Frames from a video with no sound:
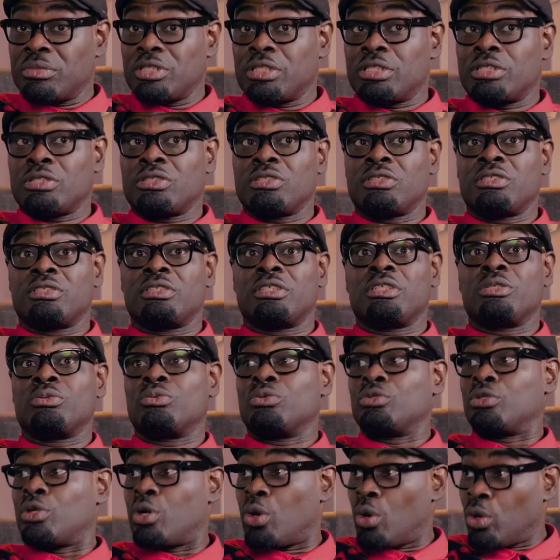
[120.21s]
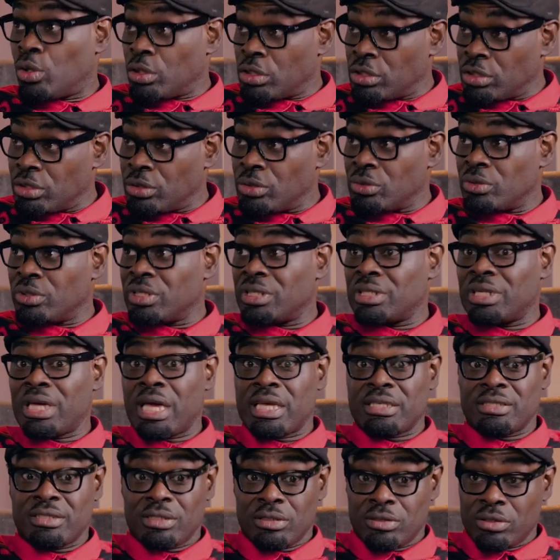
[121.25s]
Because he would call you and
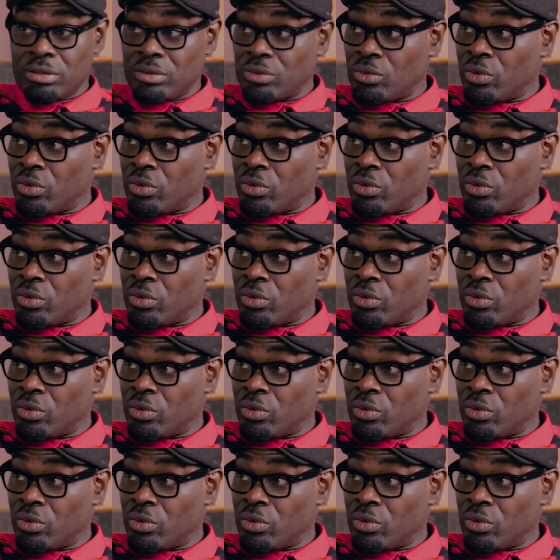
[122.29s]
ask certain